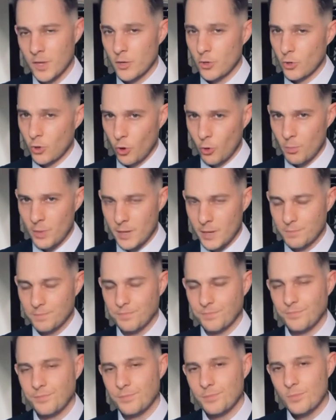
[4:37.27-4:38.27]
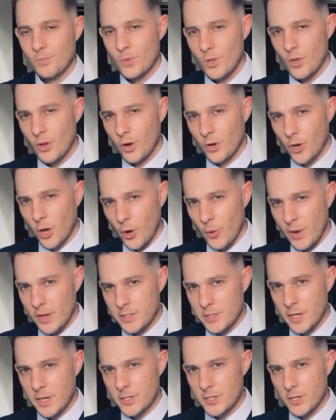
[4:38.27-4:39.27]
Call me on
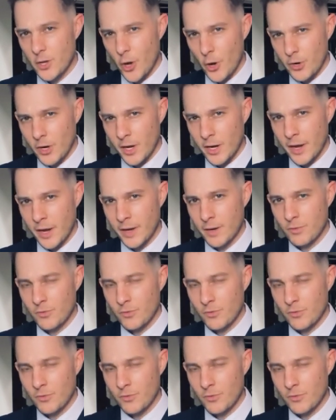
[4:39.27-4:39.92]
086 099